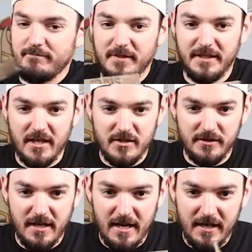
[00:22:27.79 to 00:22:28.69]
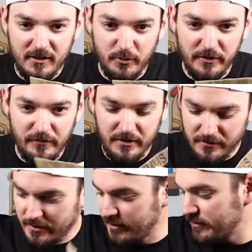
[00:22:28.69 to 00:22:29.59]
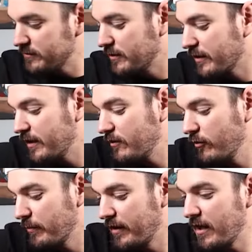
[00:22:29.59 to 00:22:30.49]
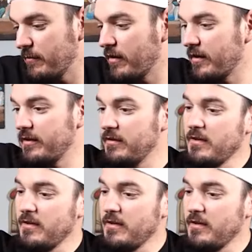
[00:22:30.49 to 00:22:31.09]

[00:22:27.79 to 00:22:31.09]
Desert tags with the Velcro. Okay, with my name on it.